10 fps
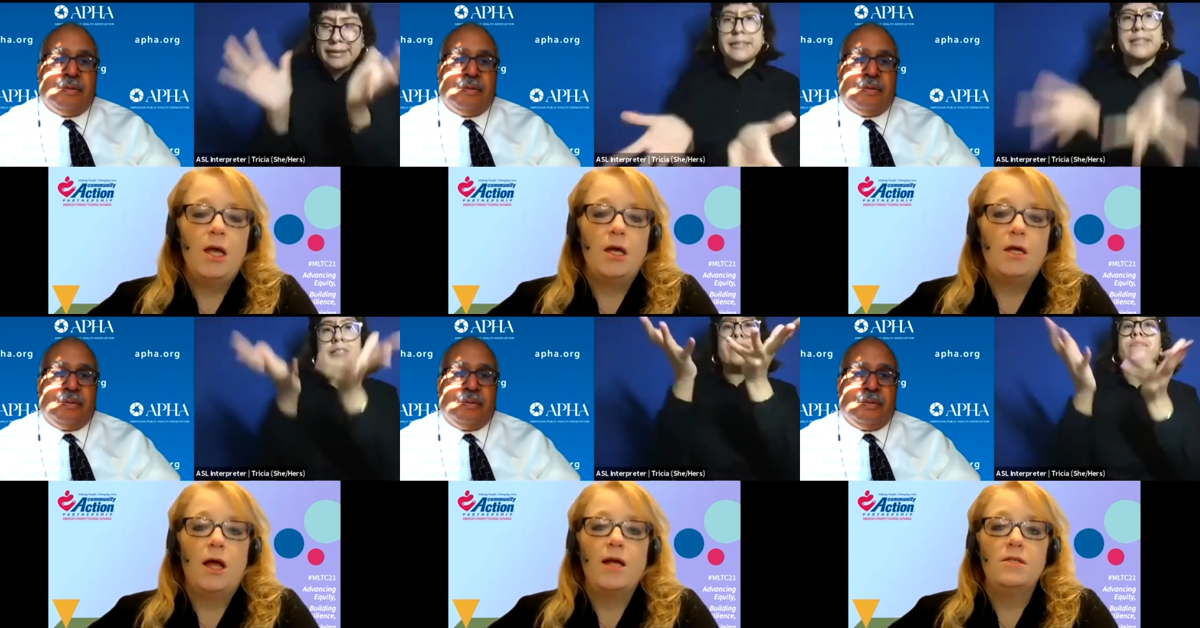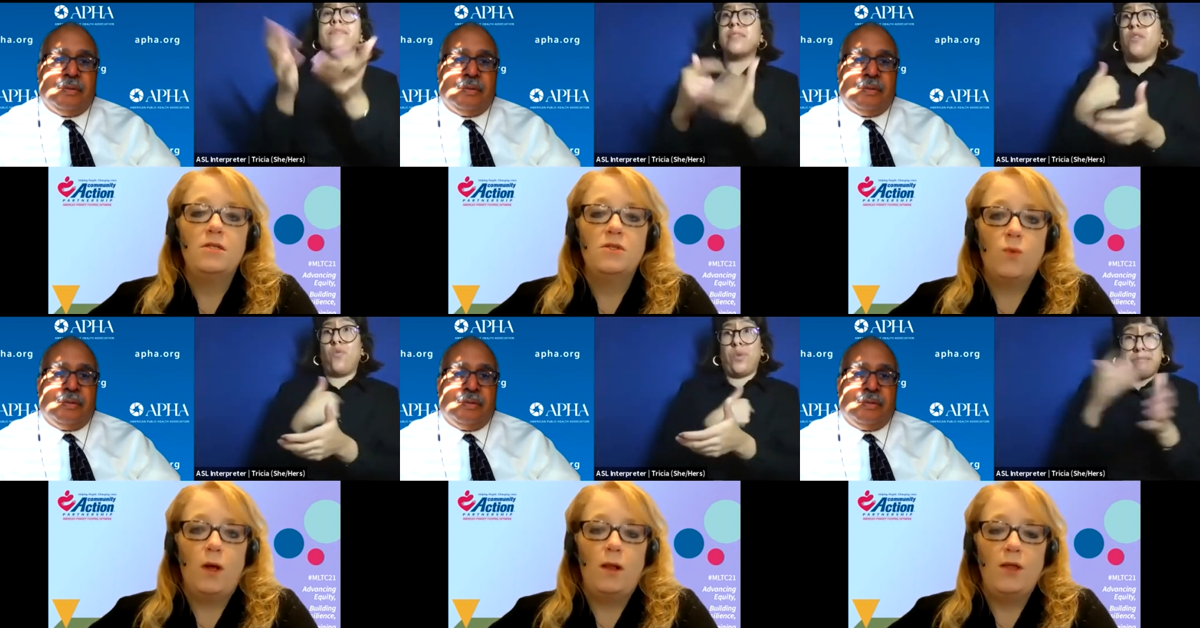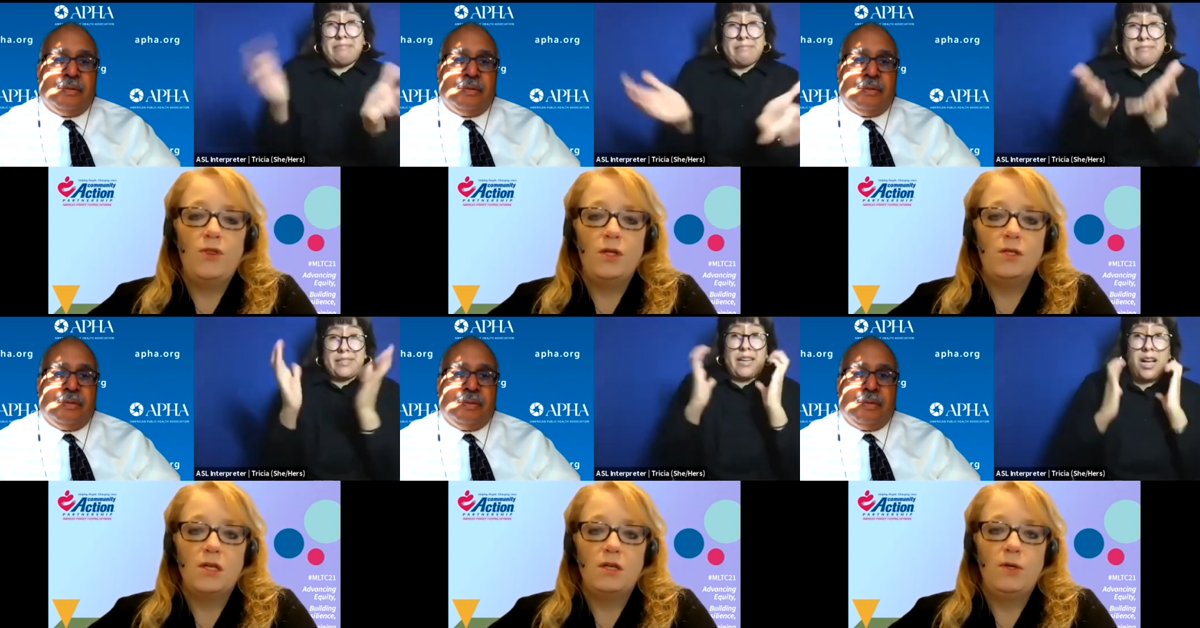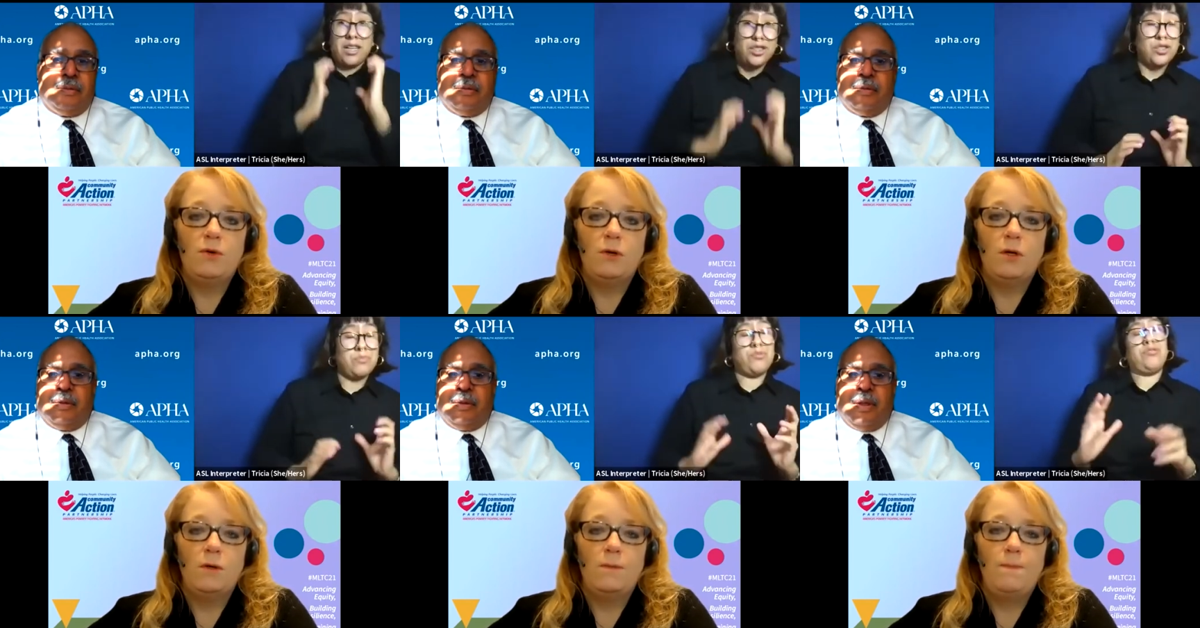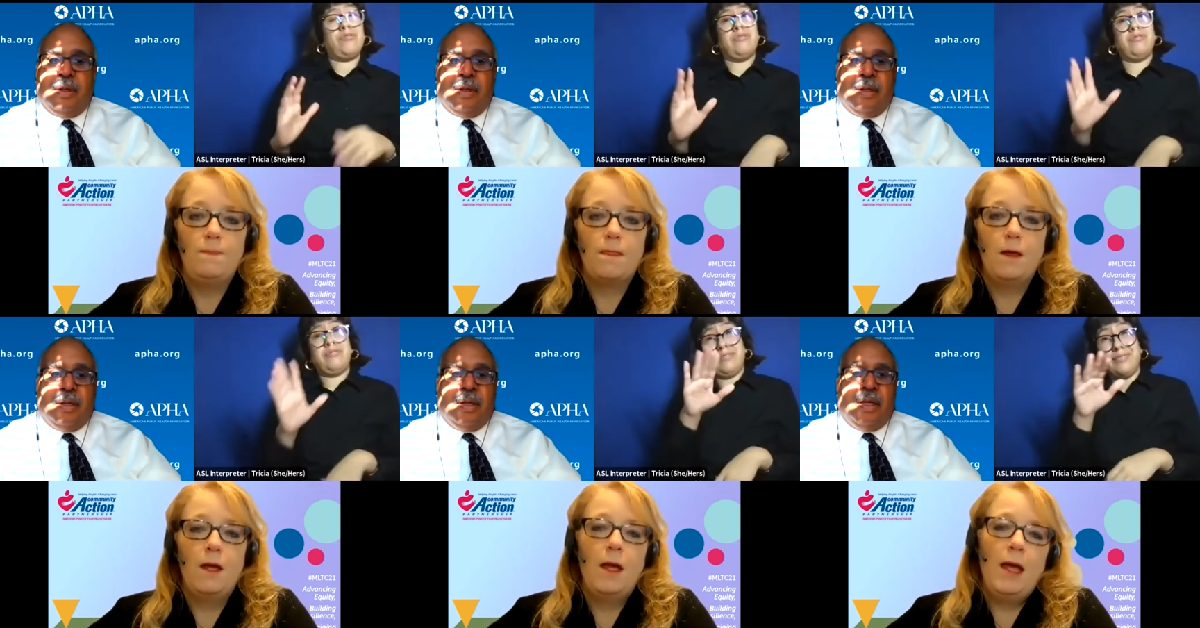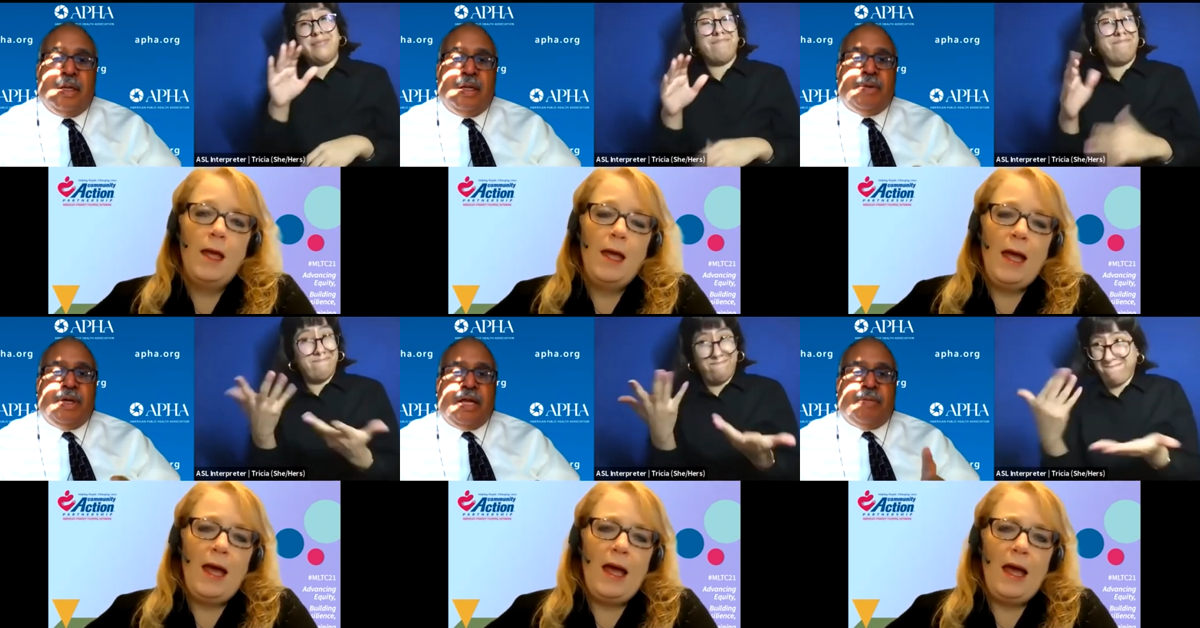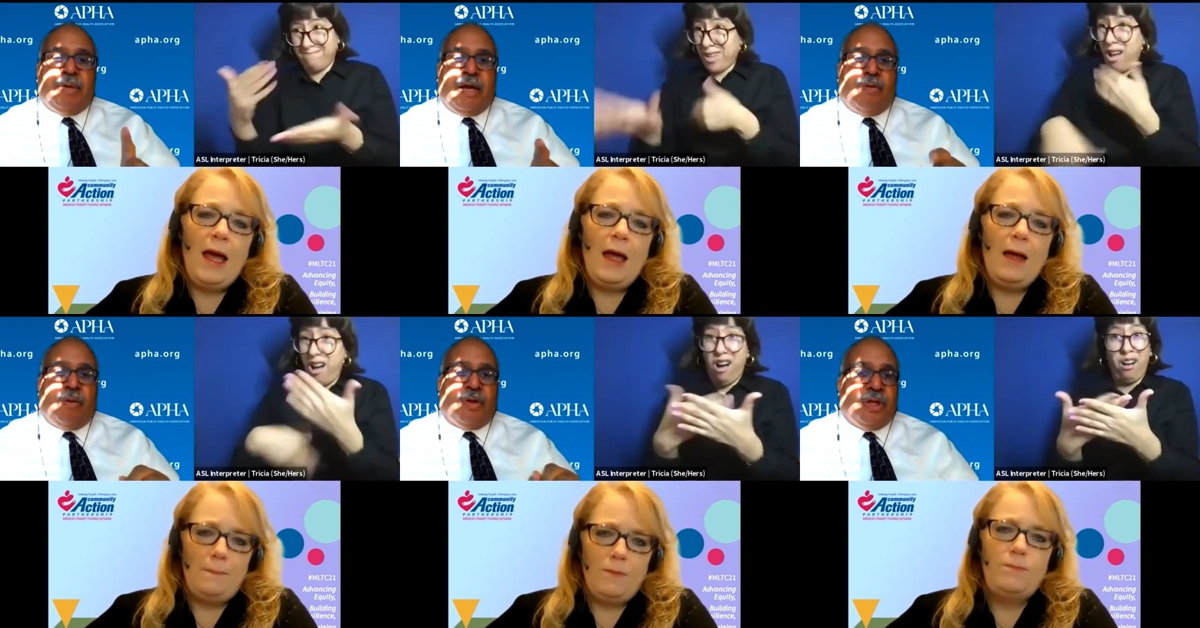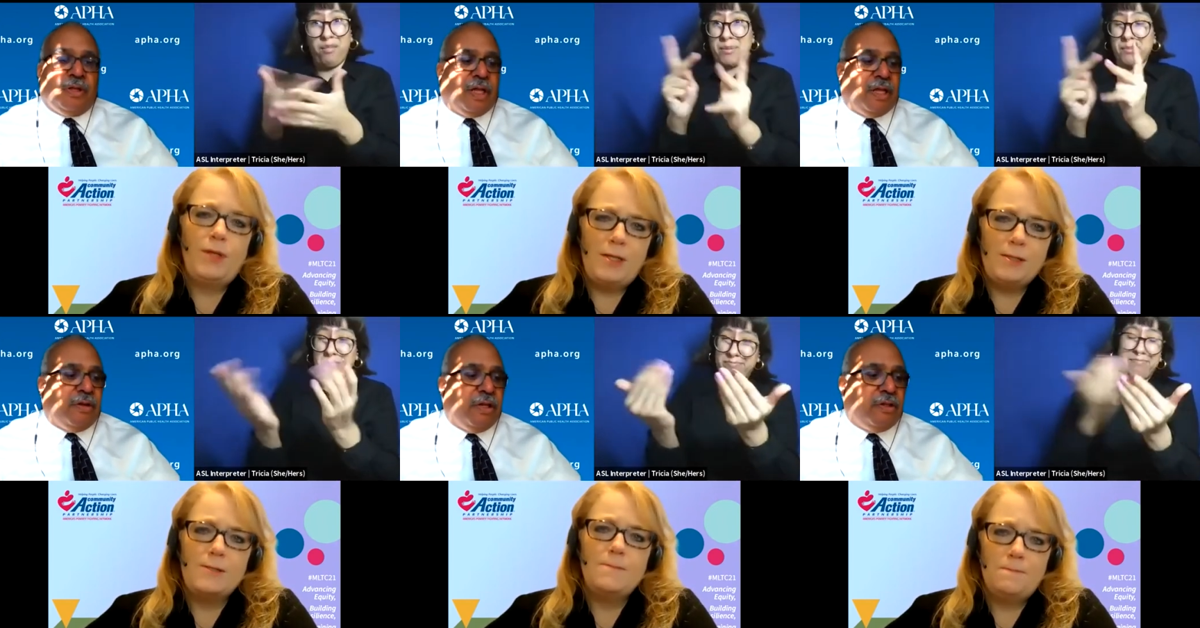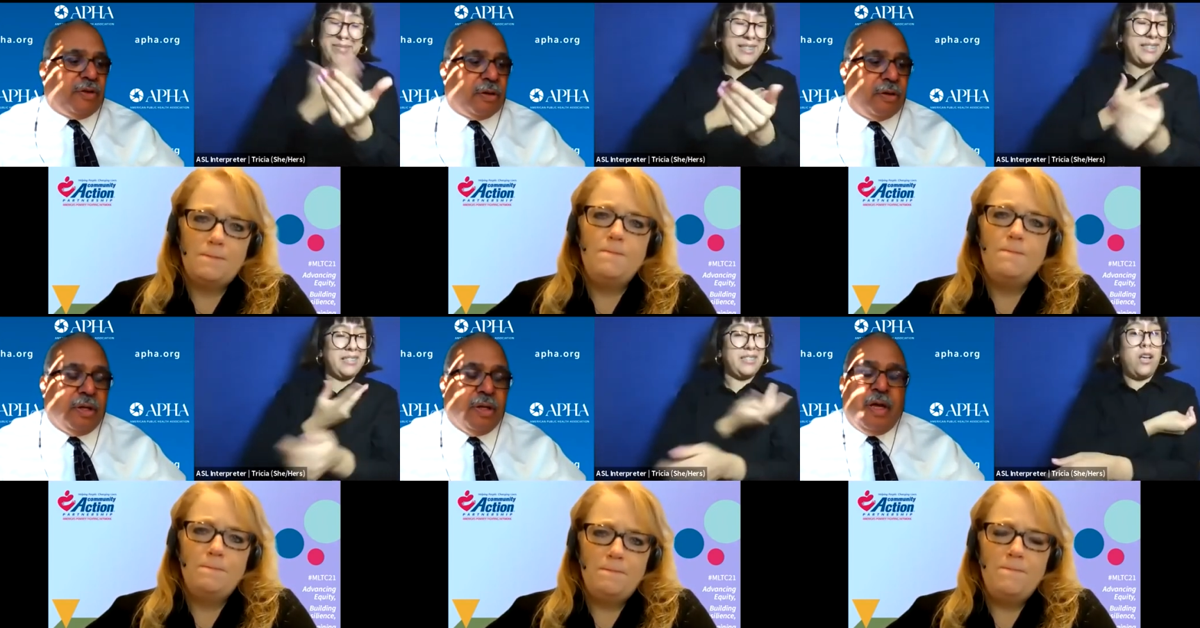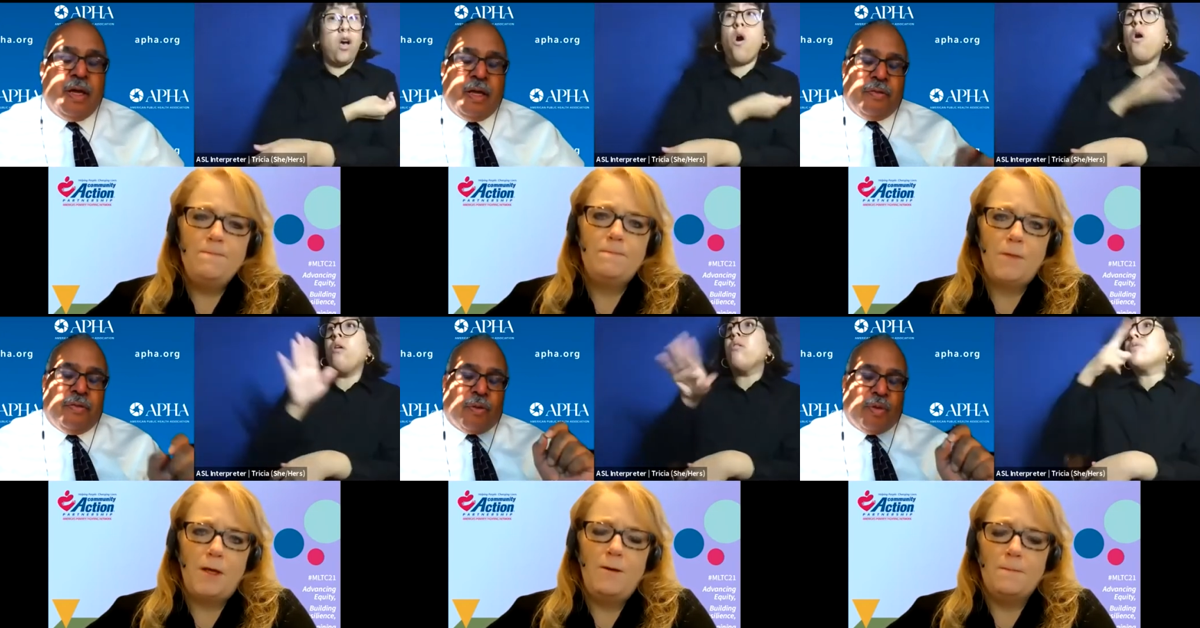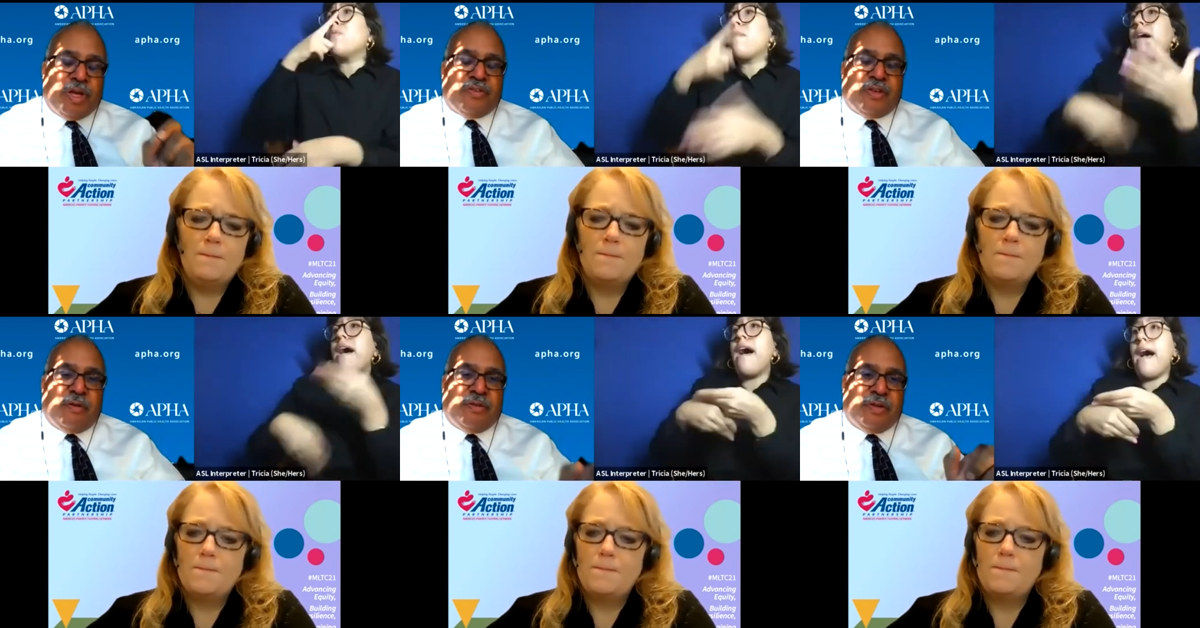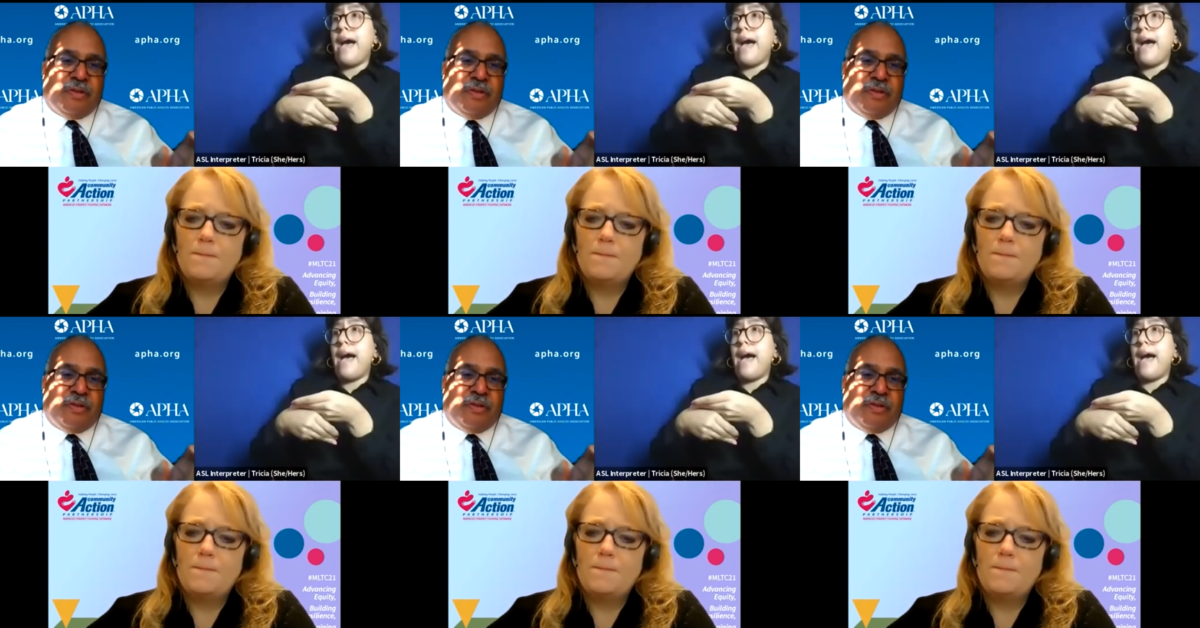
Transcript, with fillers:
Speaker 1: and clients as well, I think is going to be critical.
Speaker 2: Let me let me add one more thing to that, Denise, if I mm-hmm. could. Yeah. The risk of the